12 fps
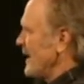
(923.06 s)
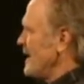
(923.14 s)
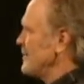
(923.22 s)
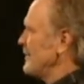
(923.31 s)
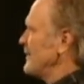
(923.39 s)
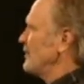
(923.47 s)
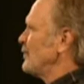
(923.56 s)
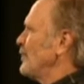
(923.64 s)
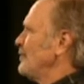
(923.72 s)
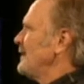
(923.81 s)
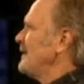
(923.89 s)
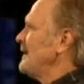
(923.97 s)
or aprons
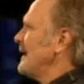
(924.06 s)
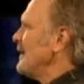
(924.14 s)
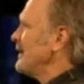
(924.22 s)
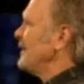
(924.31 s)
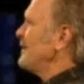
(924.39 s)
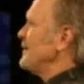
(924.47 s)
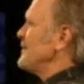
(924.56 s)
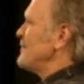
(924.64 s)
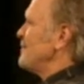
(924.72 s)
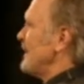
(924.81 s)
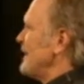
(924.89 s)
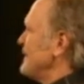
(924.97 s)
were being carried from
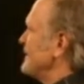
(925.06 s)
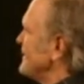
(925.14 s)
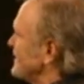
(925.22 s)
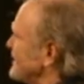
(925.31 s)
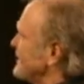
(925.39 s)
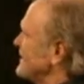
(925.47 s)
his body to the